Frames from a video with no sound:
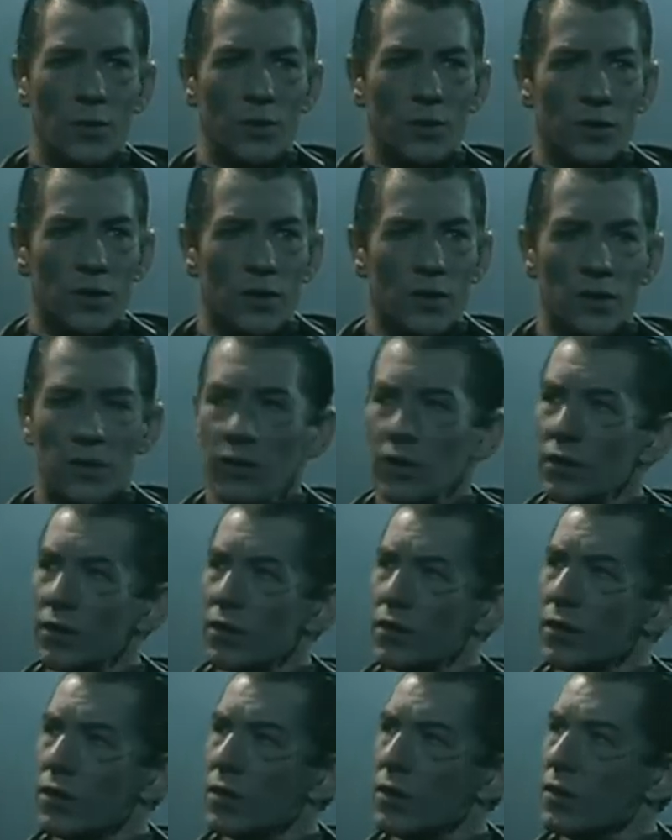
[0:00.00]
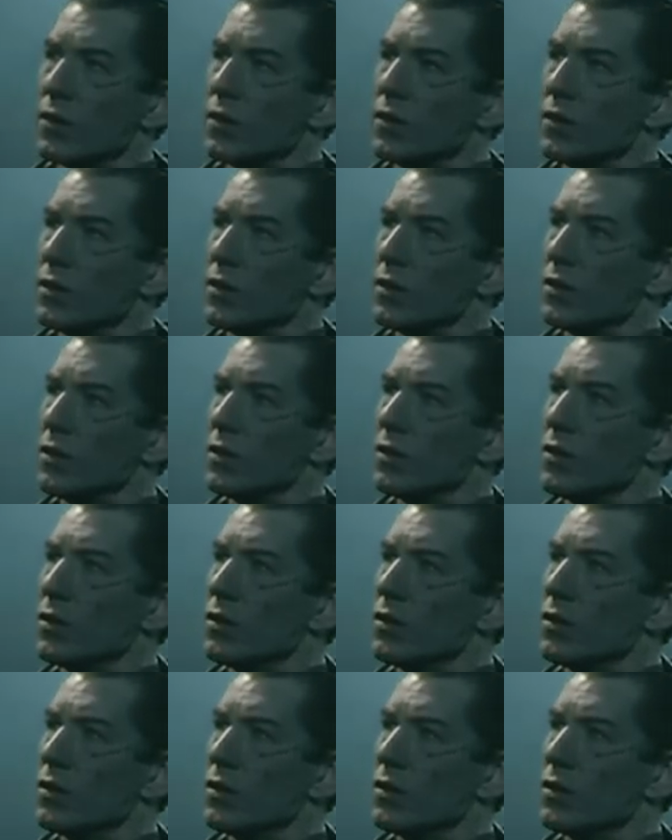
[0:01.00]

Who was the Thane lives yet,